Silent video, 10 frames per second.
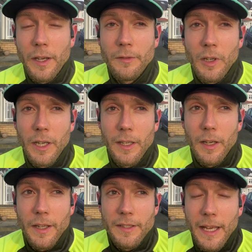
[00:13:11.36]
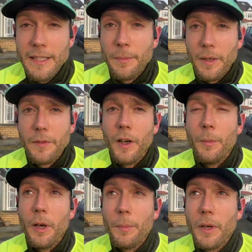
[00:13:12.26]
a ride like this that is a bit
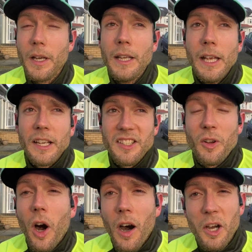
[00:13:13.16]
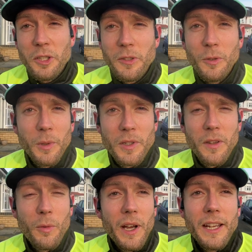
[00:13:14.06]
firmer, but it's not harsh at all because of
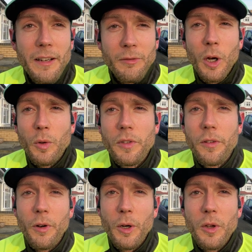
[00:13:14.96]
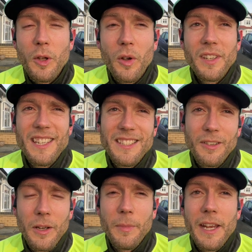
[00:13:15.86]
the way it rolls through. It's
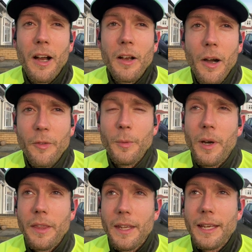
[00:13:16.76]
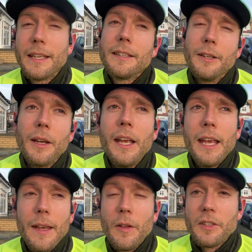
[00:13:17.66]
not going to be uncomfortable, I think. So
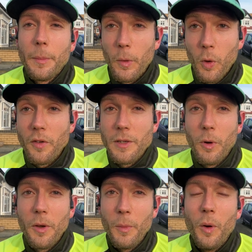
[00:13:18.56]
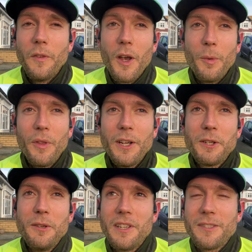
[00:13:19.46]
even though some people would obviously want more foam on their
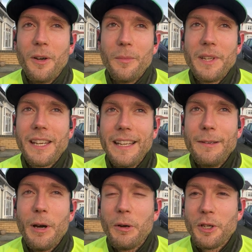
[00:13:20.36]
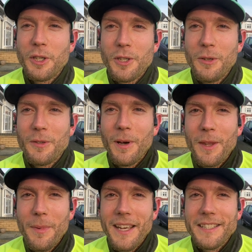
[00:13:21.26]
shoes, it's not a particularly well cushioned shoe despite
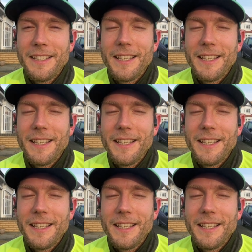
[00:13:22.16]
the Max in the